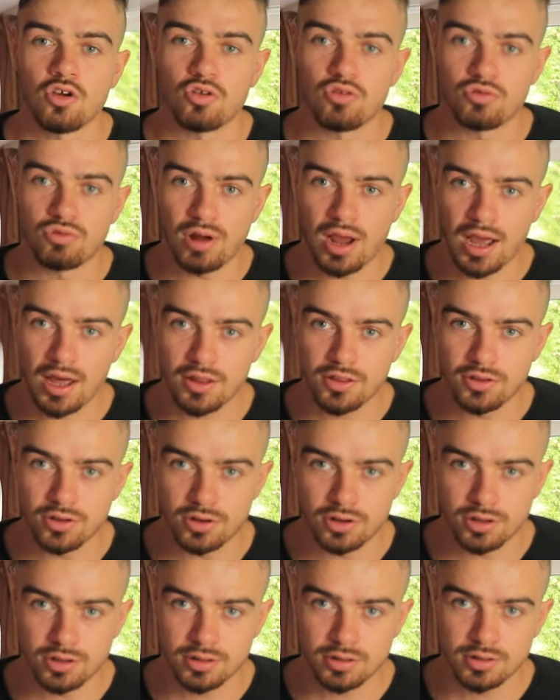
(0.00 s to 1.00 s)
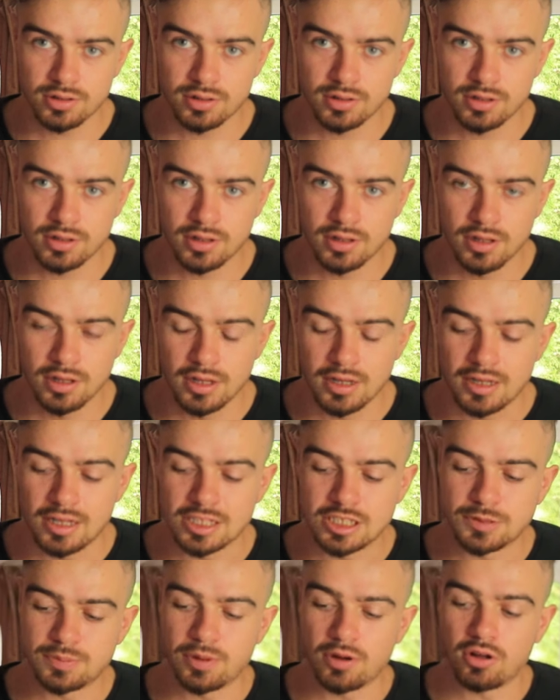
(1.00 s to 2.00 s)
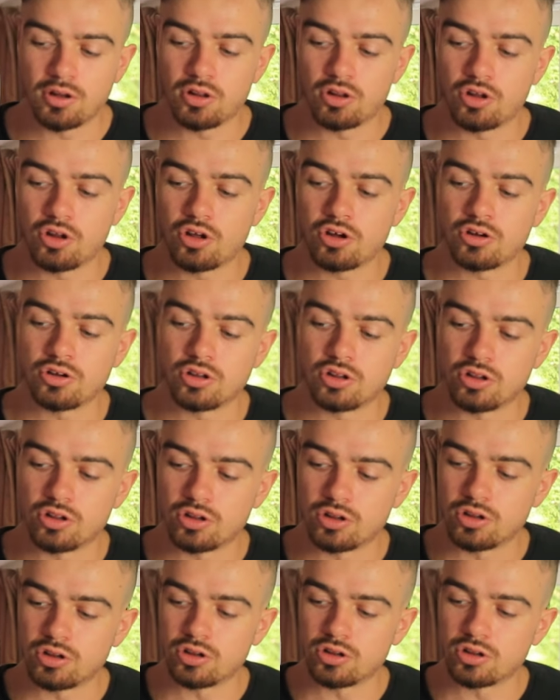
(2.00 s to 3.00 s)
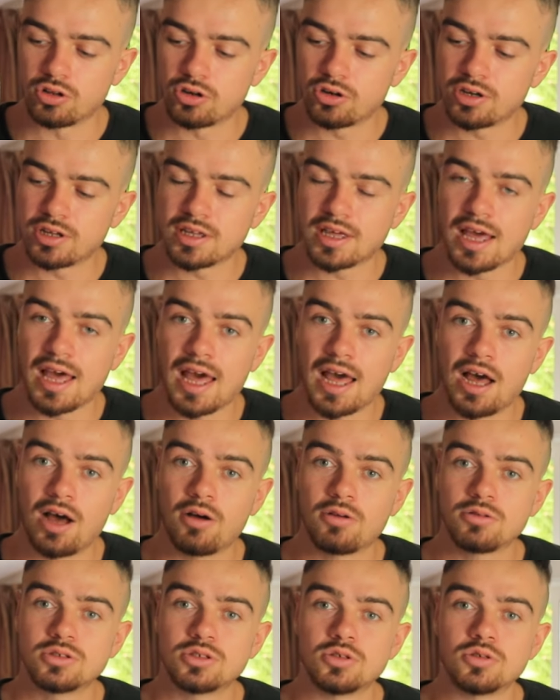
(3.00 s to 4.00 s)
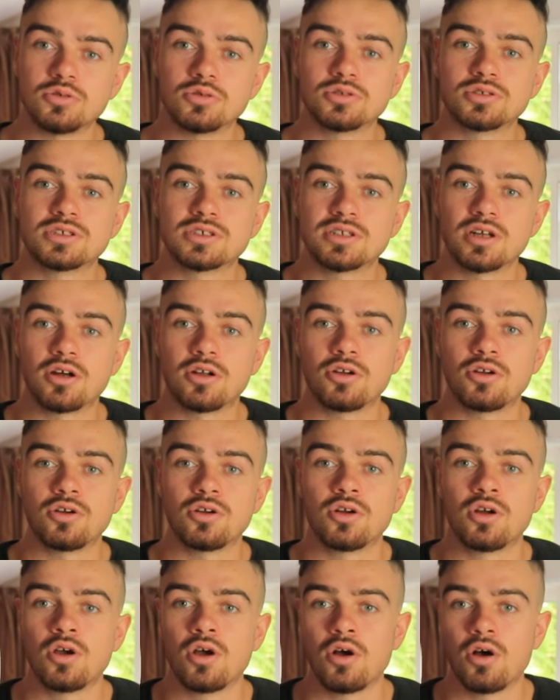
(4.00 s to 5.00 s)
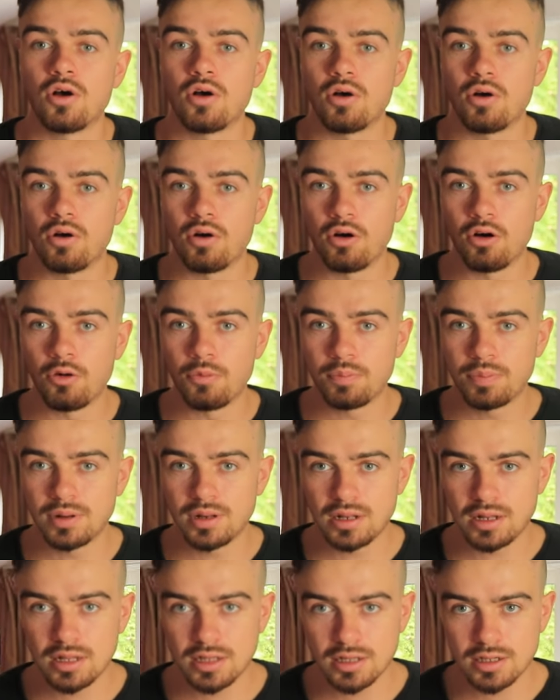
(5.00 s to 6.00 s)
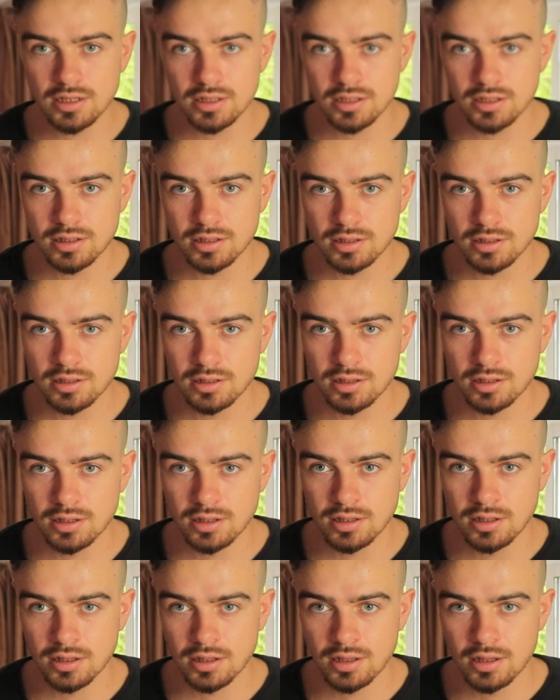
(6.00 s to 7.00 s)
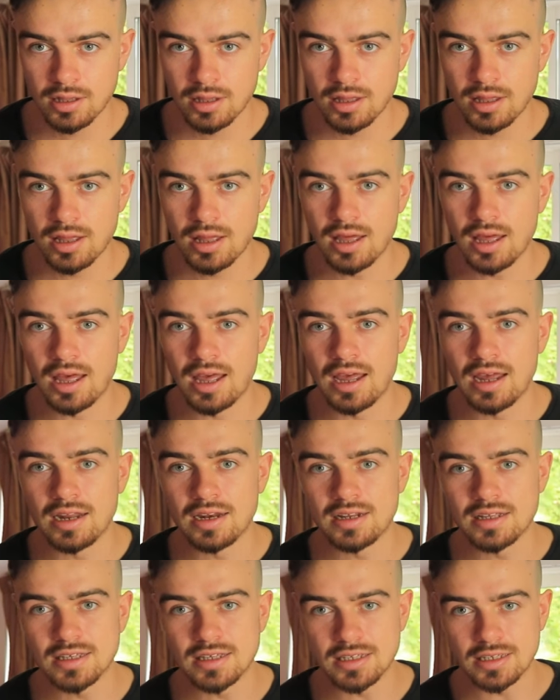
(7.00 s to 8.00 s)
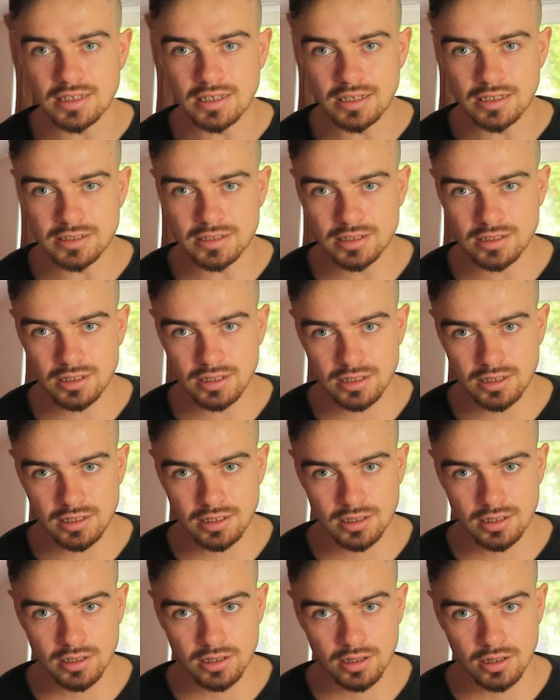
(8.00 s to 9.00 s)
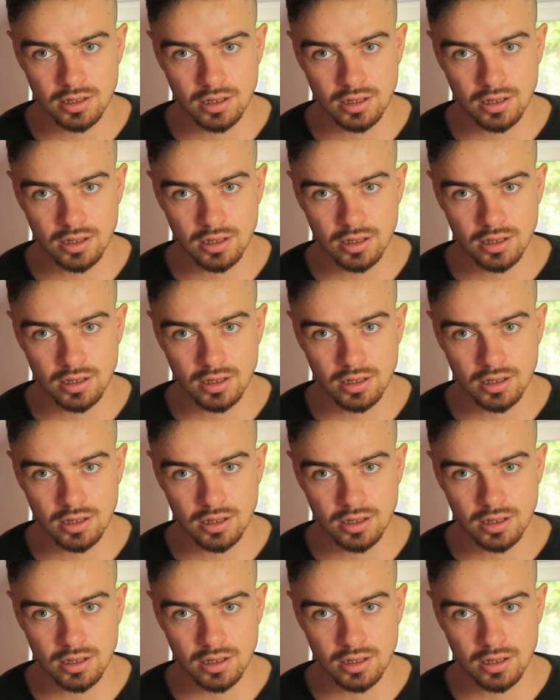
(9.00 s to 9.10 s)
Rather, it's about lear learning how to stutter openly and easily